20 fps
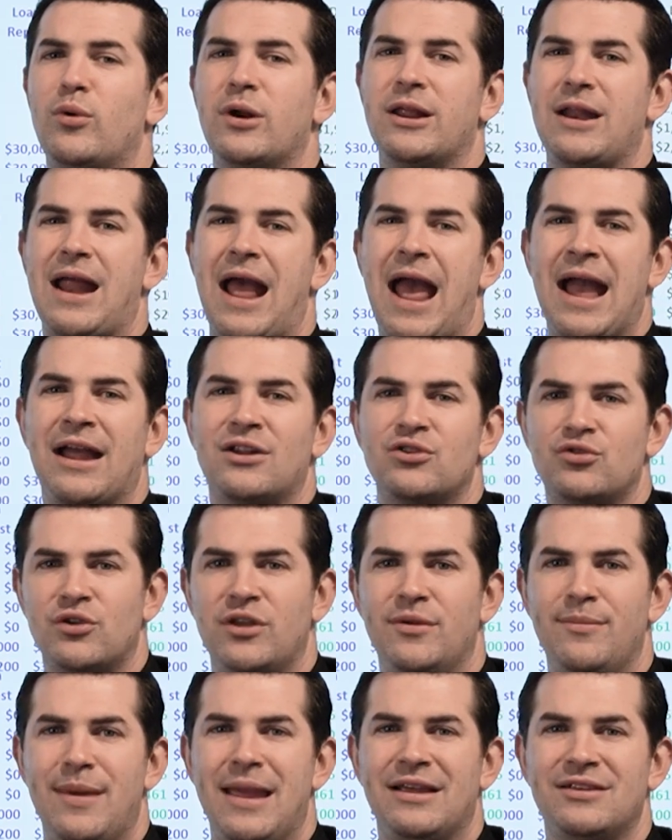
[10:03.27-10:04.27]
would it
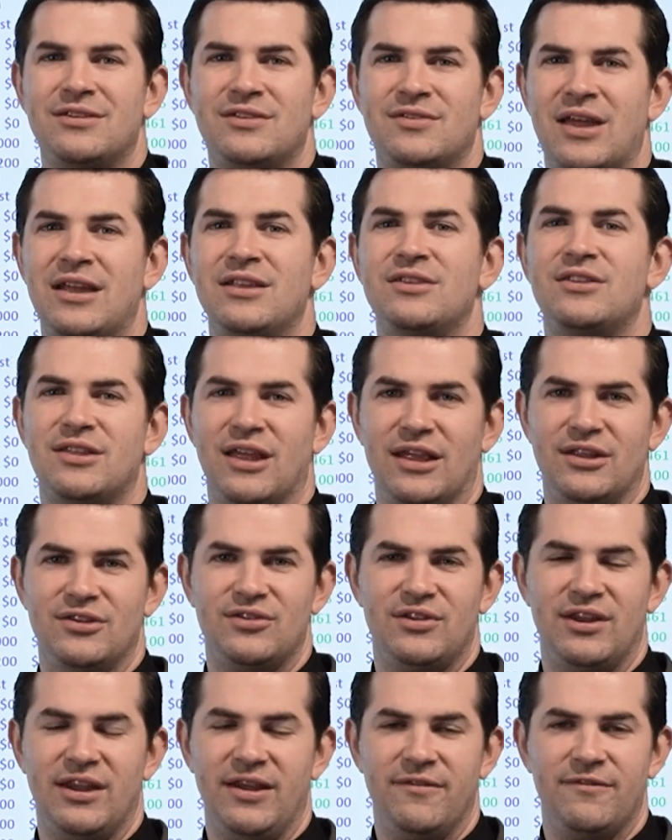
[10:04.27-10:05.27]
actually make sense then,
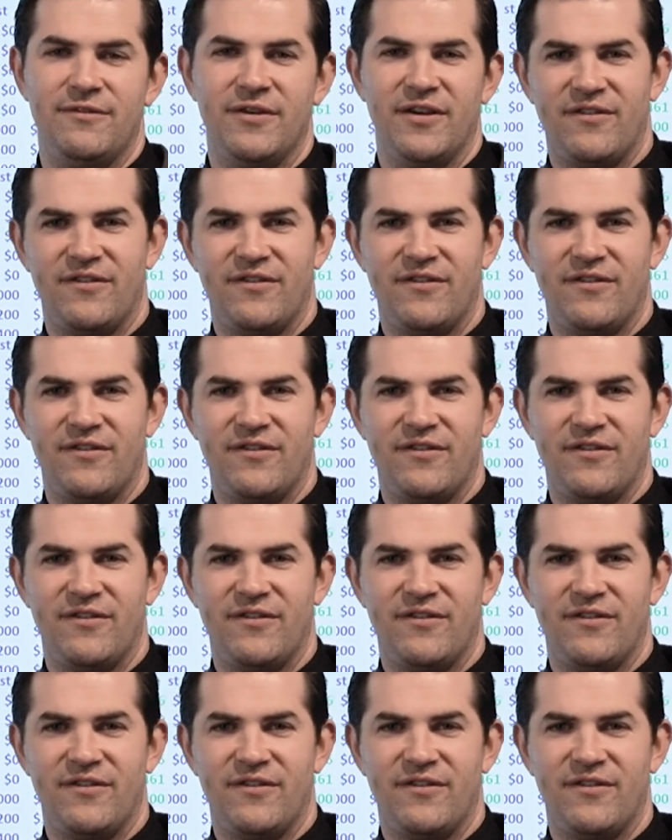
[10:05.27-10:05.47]
Steve?